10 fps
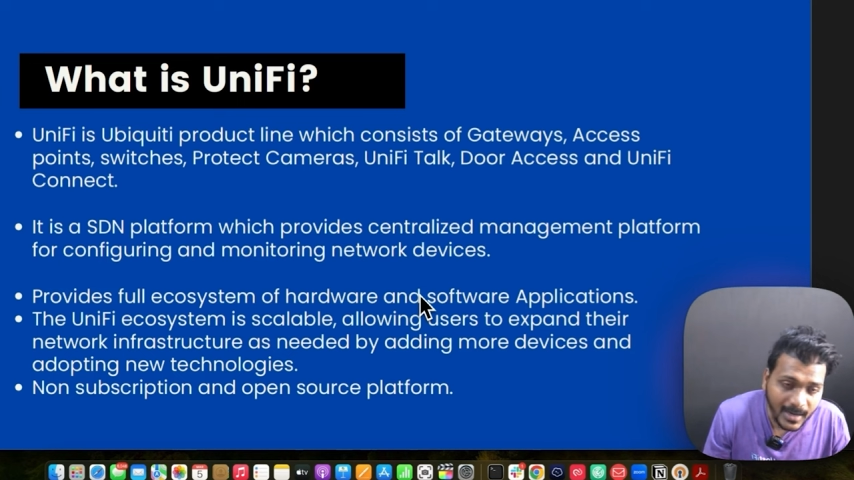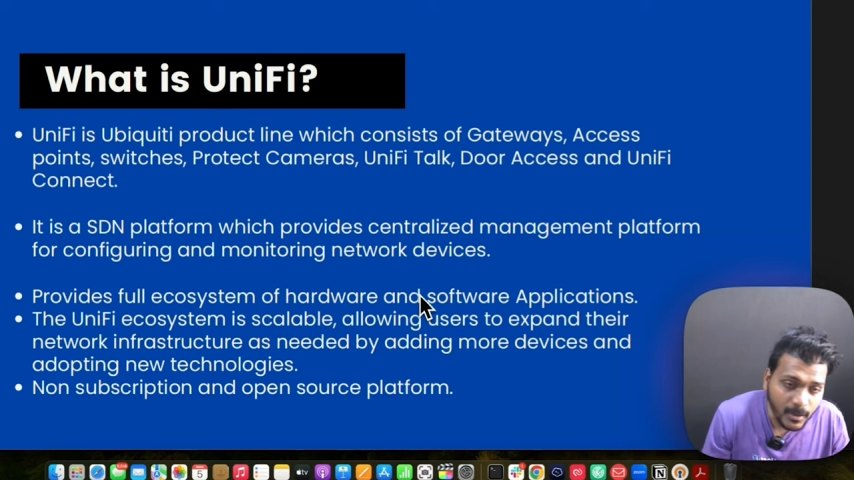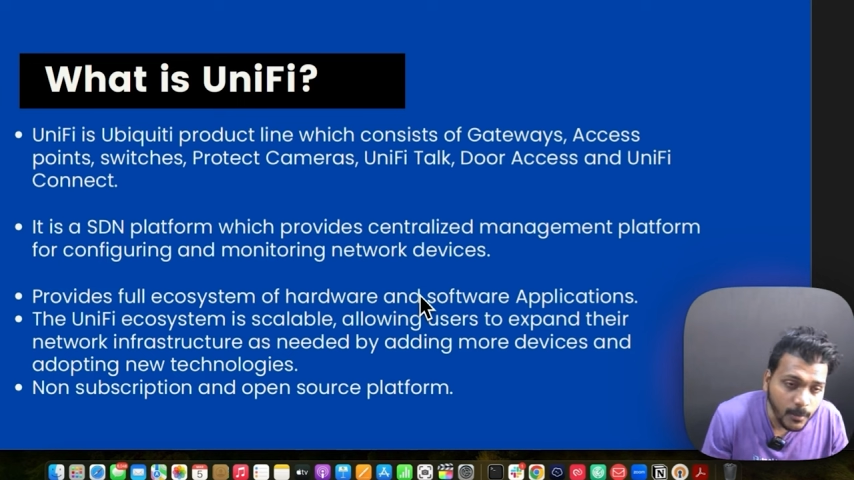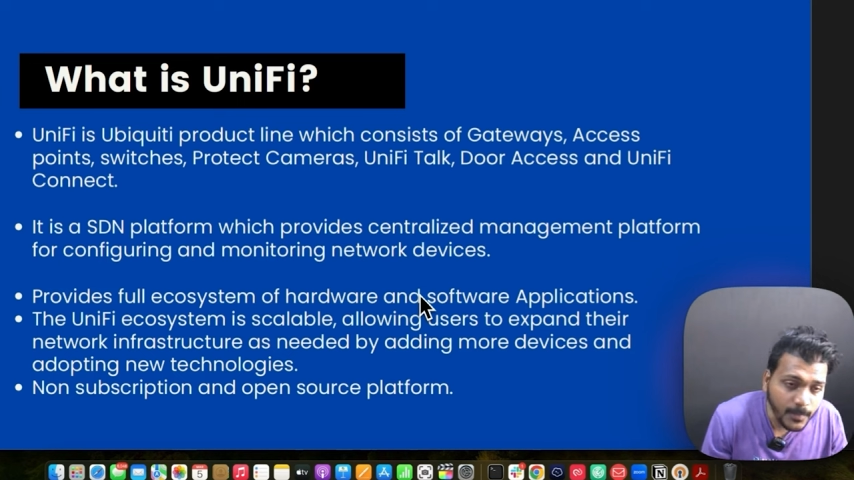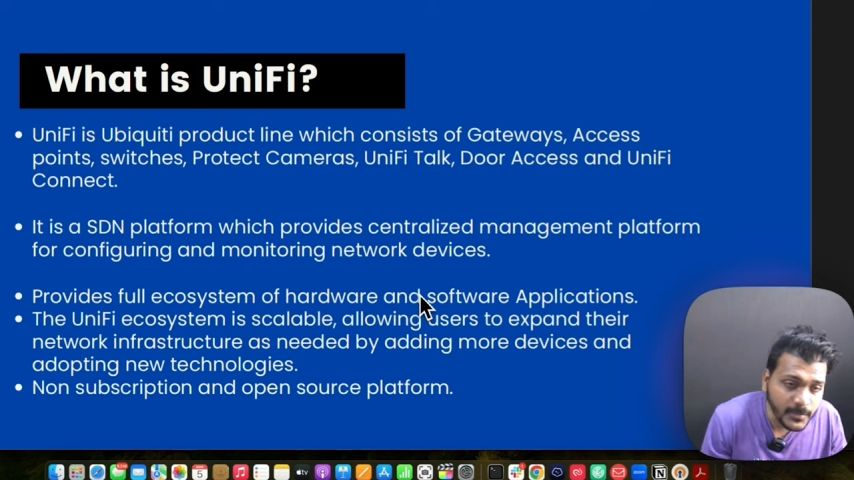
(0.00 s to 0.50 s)

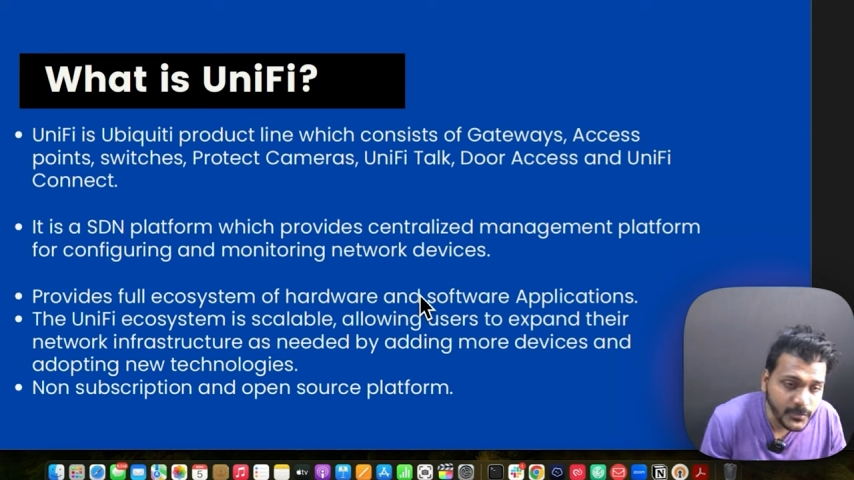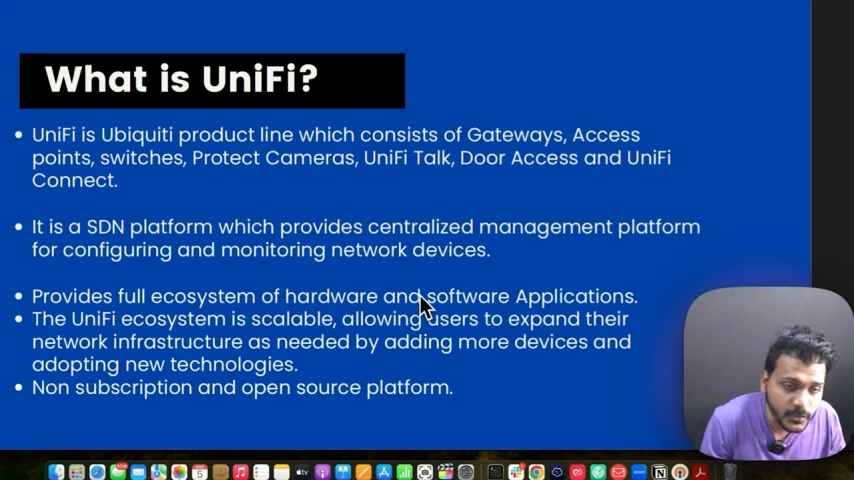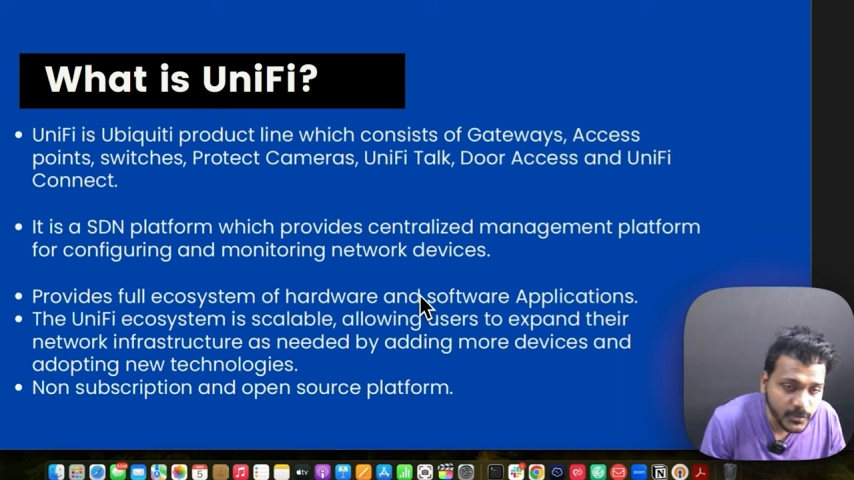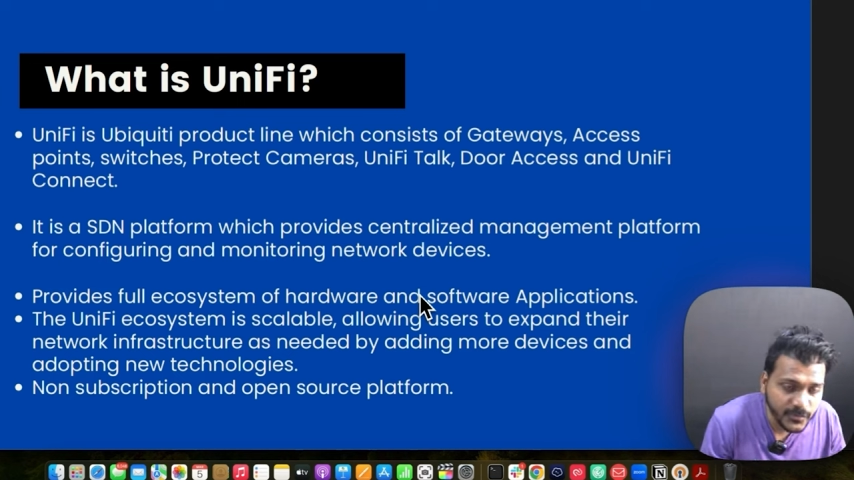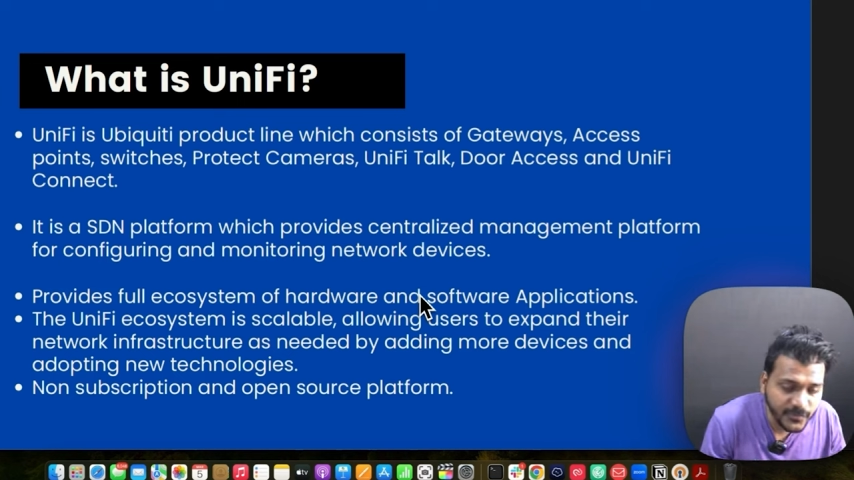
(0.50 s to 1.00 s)
and open
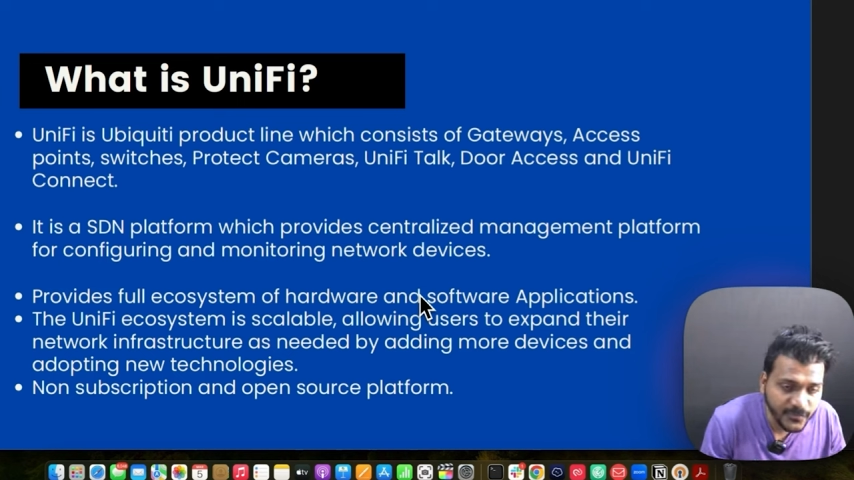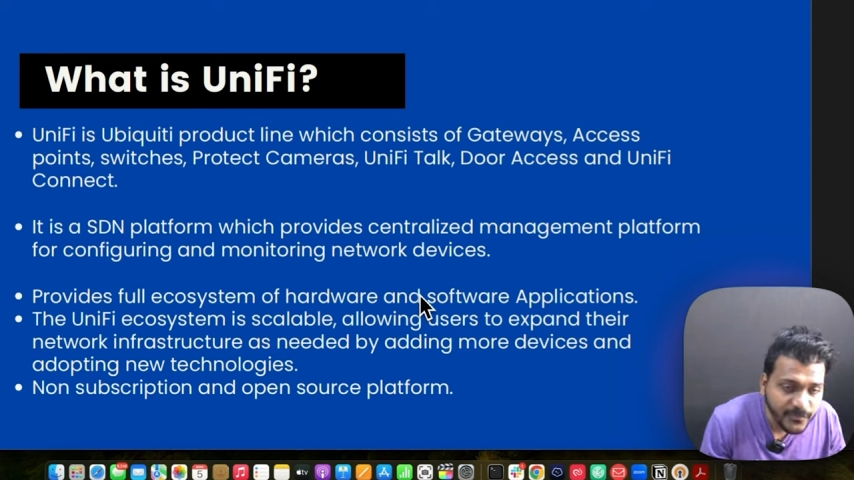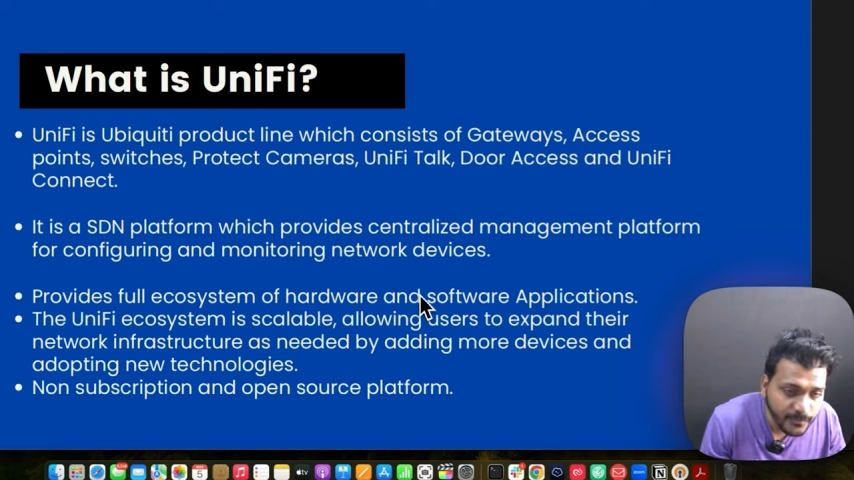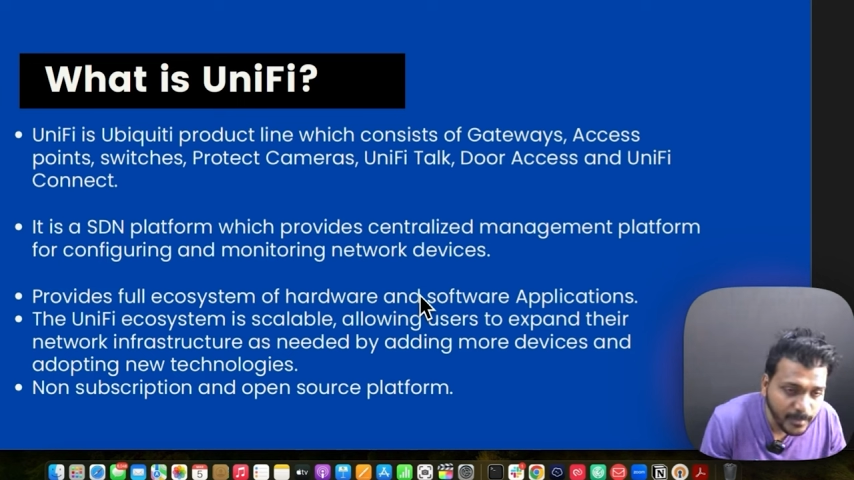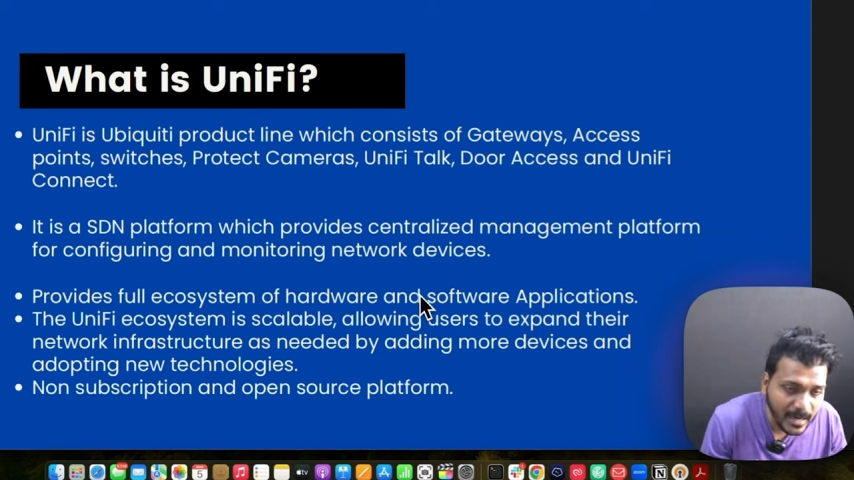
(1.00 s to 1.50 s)
source
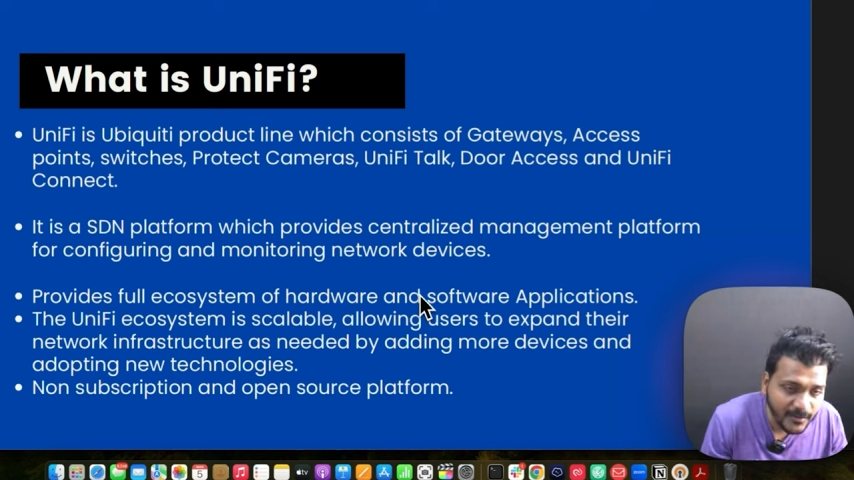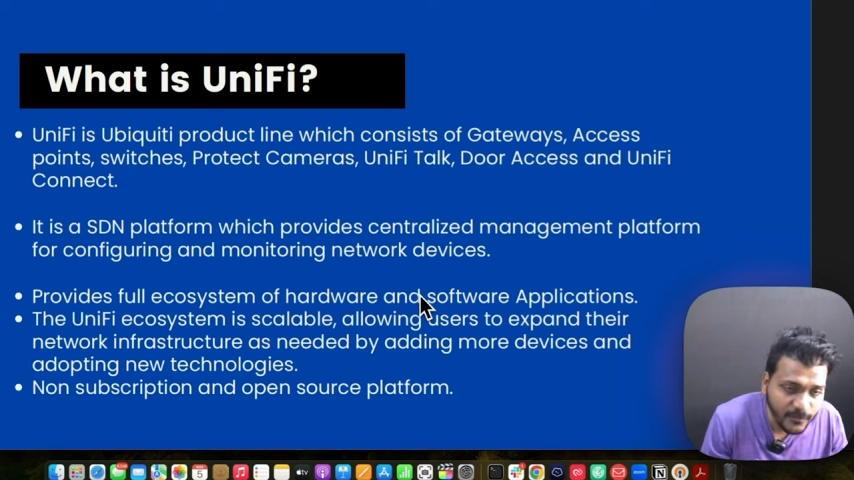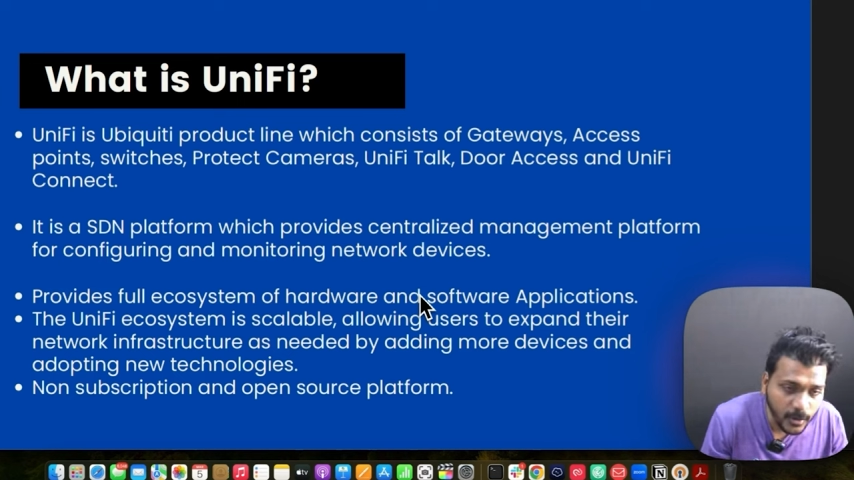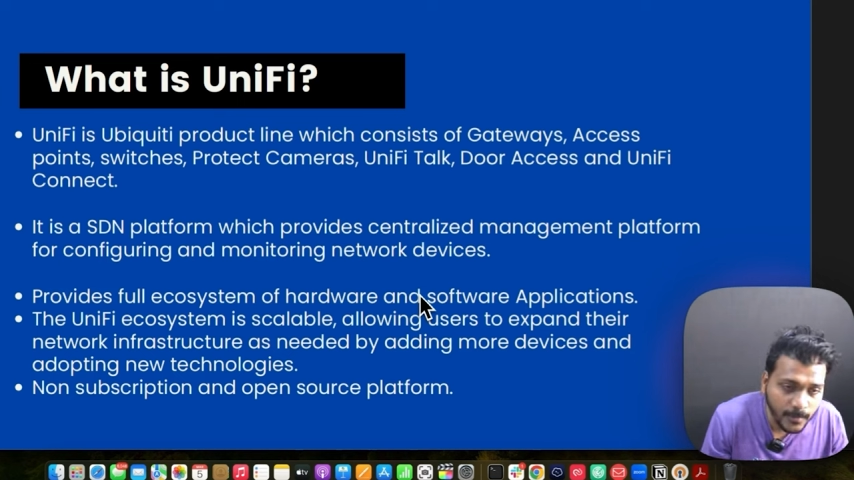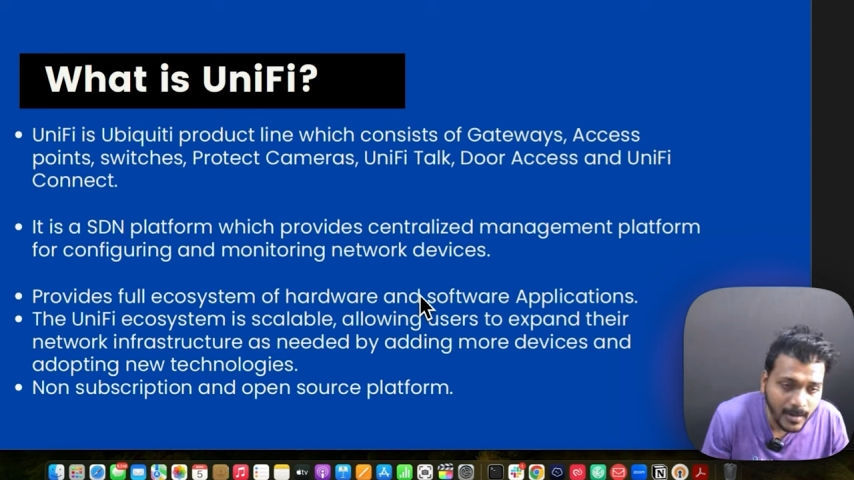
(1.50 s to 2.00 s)

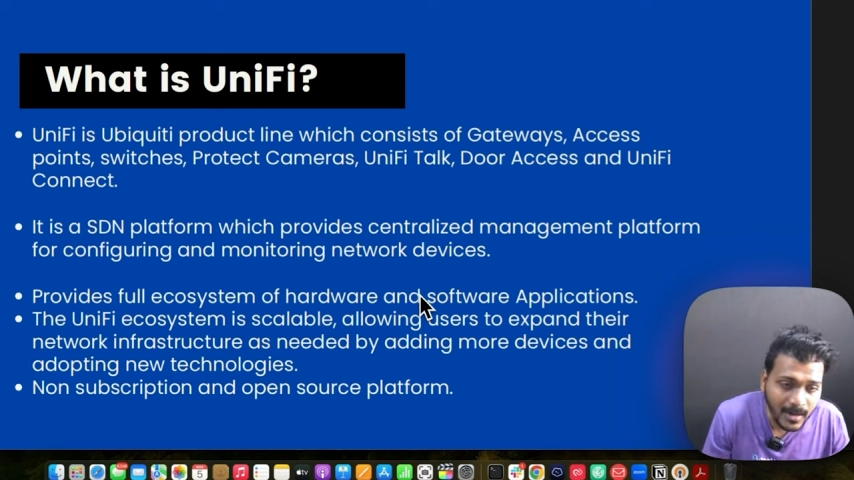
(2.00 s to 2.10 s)
platform,